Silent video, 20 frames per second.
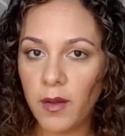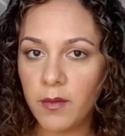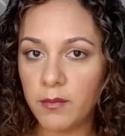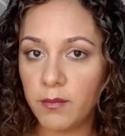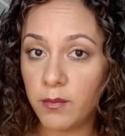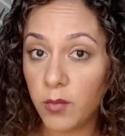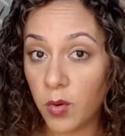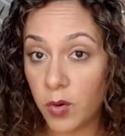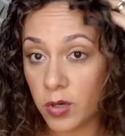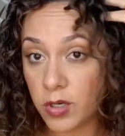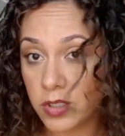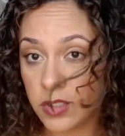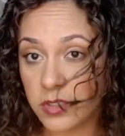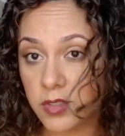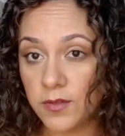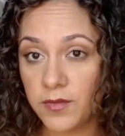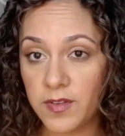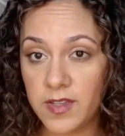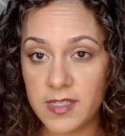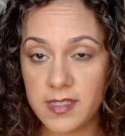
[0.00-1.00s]
more
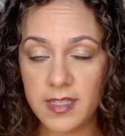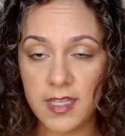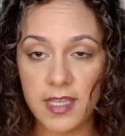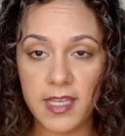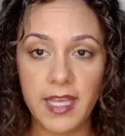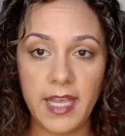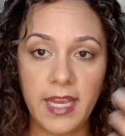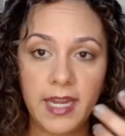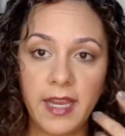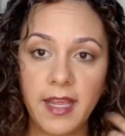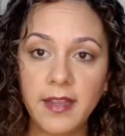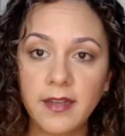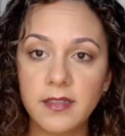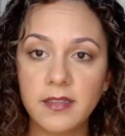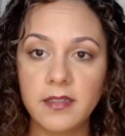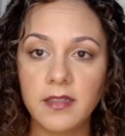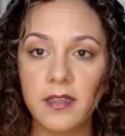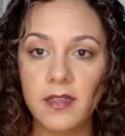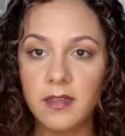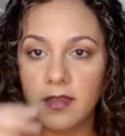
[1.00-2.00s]
sophisticated
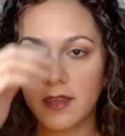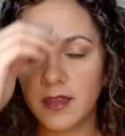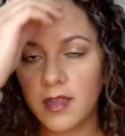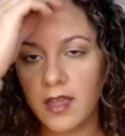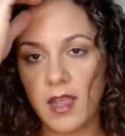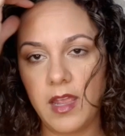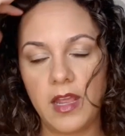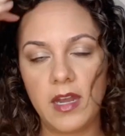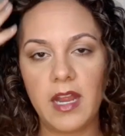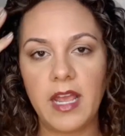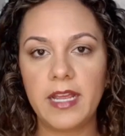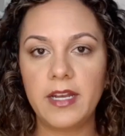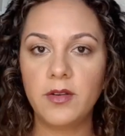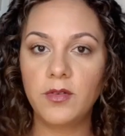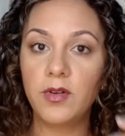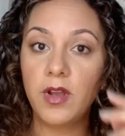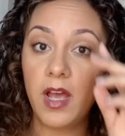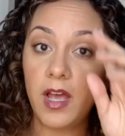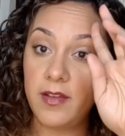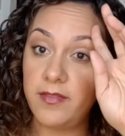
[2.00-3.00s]
and I
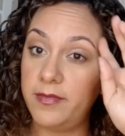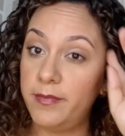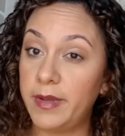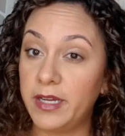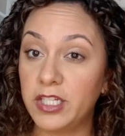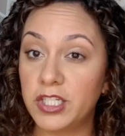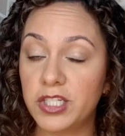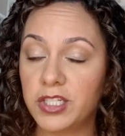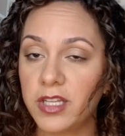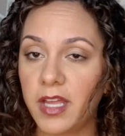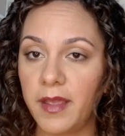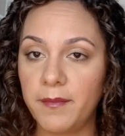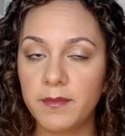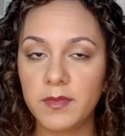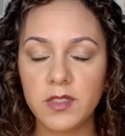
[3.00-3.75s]
don't have much time.